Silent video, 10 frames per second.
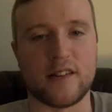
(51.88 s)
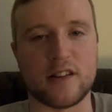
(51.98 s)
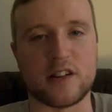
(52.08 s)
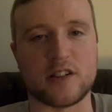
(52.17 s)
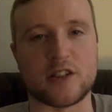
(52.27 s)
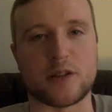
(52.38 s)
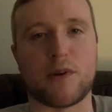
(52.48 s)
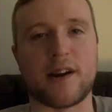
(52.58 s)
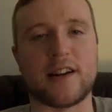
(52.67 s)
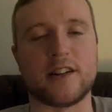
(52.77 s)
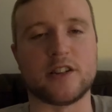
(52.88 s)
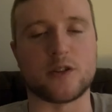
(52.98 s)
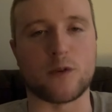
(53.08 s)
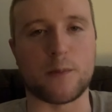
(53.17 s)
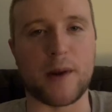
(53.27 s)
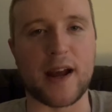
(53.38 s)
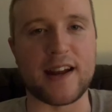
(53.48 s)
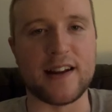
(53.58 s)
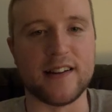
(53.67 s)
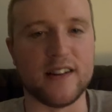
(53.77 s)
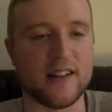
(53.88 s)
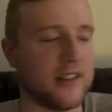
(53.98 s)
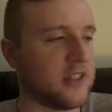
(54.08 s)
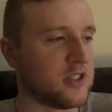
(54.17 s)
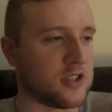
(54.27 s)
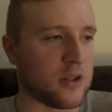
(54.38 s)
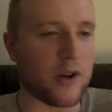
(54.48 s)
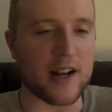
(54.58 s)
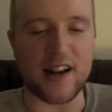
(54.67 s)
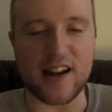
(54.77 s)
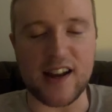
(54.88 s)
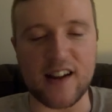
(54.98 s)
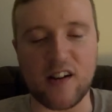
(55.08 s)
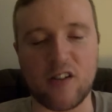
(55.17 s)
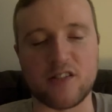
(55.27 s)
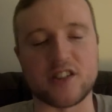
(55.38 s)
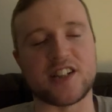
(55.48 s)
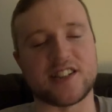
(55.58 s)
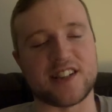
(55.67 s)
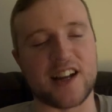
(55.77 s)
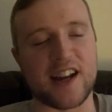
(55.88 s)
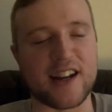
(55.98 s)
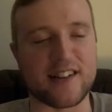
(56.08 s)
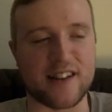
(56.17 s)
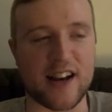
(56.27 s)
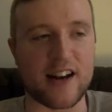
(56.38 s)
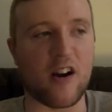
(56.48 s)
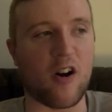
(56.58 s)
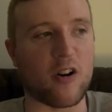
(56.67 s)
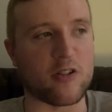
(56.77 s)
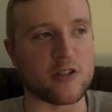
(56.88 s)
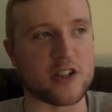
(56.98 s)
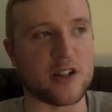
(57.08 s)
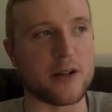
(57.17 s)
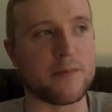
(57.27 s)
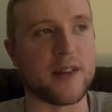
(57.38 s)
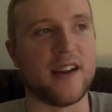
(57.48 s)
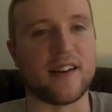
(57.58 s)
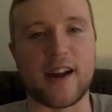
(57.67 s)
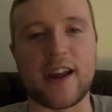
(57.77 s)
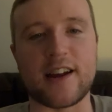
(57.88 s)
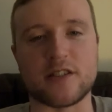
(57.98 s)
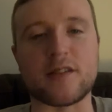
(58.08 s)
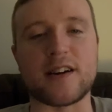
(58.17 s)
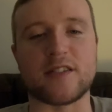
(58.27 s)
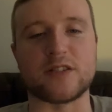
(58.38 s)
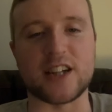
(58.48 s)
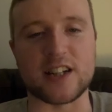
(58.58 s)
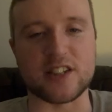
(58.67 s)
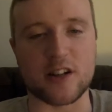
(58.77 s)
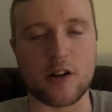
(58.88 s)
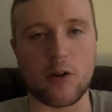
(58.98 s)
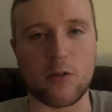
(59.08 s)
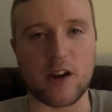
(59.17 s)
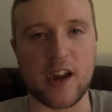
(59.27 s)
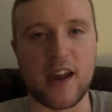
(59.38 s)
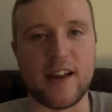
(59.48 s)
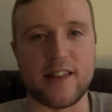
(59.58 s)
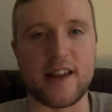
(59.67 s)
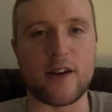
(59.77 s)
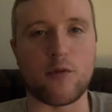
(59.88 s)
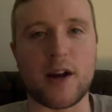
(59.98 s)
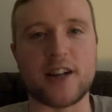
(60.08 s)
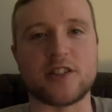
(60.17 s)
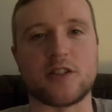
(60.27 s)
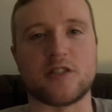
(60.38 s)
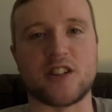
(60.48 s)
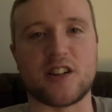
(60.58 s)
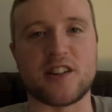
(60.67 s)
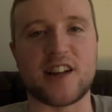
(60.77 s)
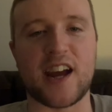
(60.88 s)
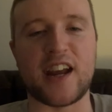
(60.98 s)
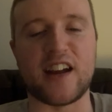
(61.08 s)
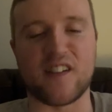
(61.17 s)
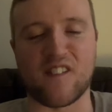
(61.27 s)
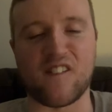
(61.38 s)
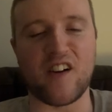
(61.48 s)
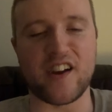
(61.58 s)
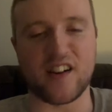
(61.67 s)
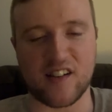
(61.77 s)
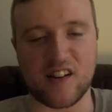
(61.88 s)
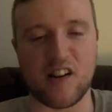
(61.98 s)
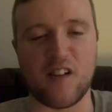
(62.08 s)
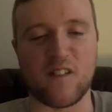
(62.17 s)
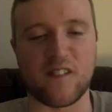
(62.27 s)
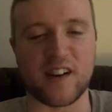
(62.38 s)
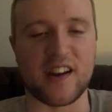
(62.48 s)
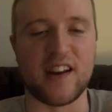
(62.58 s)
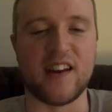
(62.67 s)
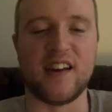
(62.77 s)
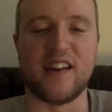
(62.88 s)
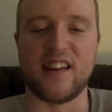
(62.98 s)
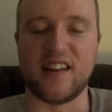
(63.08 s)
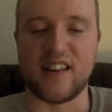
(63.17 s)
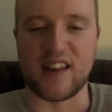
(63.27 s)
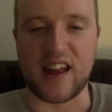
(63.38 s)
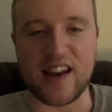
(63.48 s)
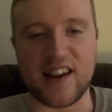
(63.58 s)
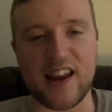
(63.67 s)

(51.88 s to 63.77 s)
the sprint will be somewhere on Saturday evening, our time. I think it's about 6 o'clock. Then the race on Sunday, 5 o'clock in the